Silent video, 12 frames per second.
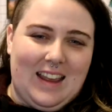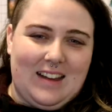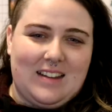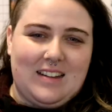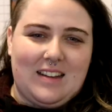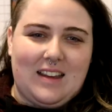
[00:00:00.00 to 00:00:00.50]

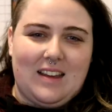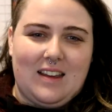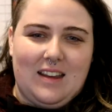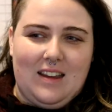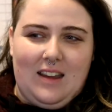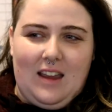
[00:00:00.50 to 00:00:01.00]
and uh,
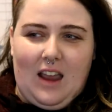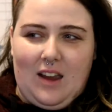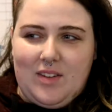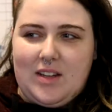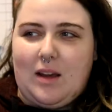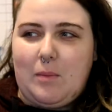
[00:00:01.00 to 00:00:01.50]

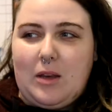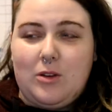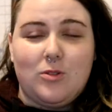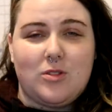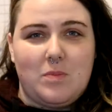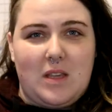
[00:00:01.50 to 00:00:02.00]
every time I
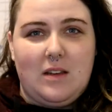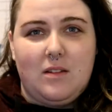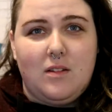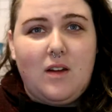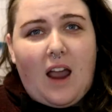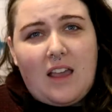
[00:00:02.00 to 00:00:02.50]
do
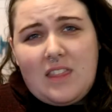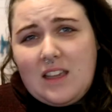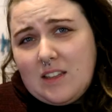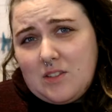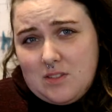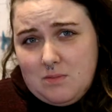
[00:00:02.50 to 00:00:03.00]
something I
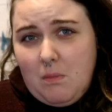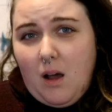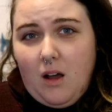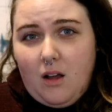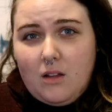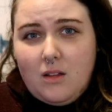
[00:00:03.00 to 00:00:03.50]
think is
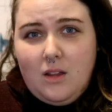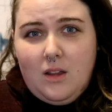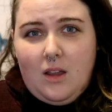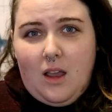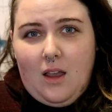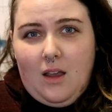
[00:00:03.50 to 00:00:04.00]
small,
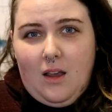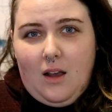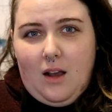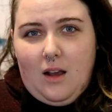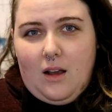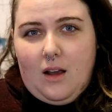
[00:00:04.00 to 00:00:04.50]

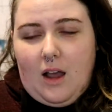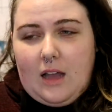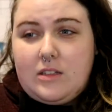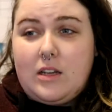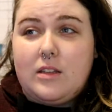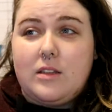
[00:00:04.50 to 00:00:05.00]
uh,
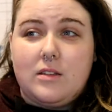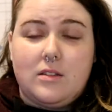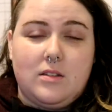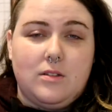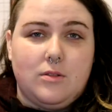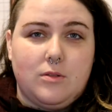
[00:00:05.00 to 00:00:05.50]
I tell
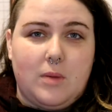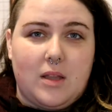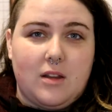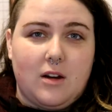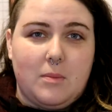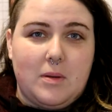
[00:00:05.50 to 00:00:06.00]
it to my
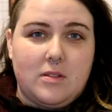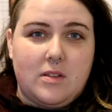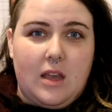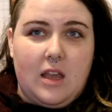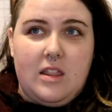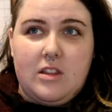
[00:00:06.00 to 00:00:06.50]

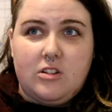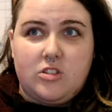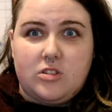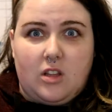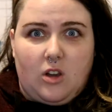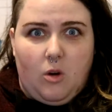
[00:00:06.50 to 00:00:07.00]
therapist and they're
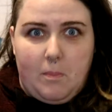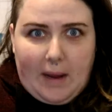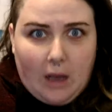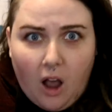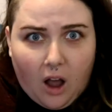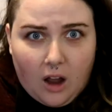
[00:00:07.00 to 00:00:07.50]
just like, oh my
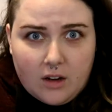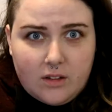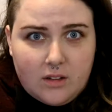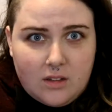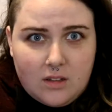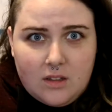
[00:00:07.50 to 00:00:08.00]
God,
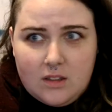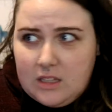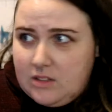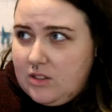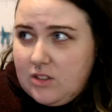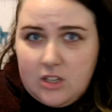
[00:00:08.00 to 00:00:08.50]

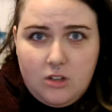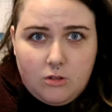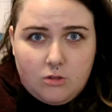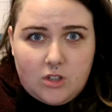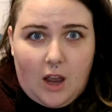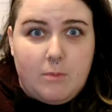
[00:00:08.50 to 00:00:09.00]
this is
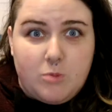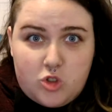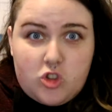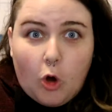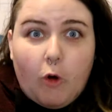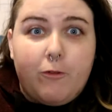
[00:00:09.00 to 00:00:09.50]
huge. I'm
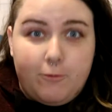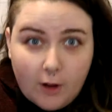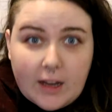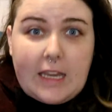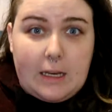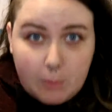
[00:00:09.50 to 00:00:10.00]
so
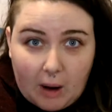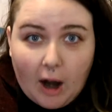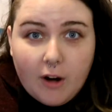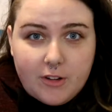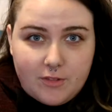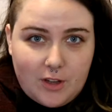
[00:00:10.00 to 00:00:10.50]
fucking
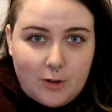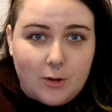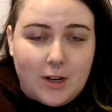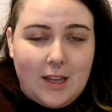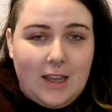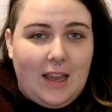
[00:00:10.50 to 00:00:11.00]
proud of
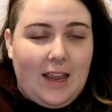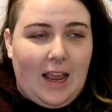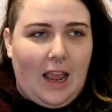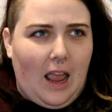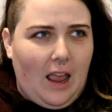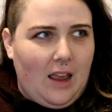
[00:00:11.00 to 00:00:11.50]
you.
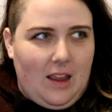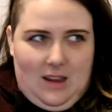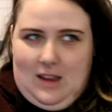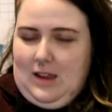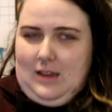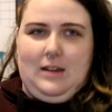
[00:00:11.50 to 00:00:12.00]

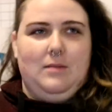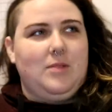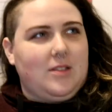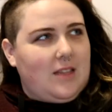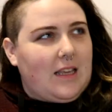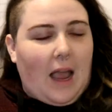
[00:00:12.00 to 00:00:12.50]
And I'm
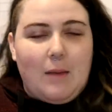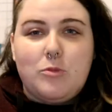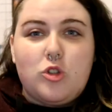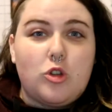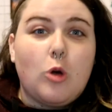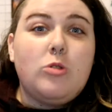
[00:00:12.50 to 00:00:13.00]
just like, I'm
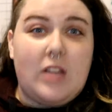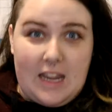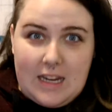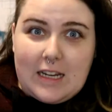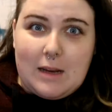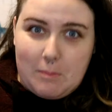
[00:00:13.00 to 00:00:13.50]
so
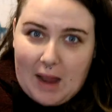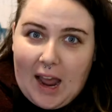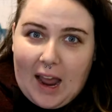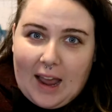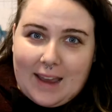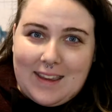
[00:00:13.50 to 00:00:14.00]
taken
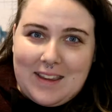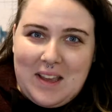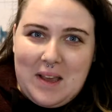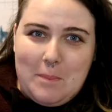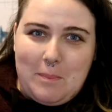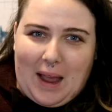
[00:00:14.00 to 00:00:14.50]
aback
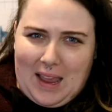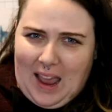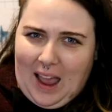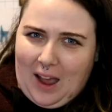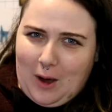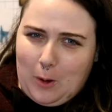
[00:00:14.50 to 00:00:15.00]
by
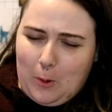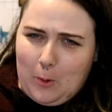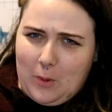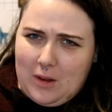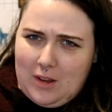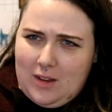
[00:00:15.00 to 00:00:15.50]

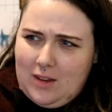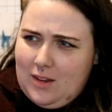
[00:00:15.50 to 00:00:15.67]
how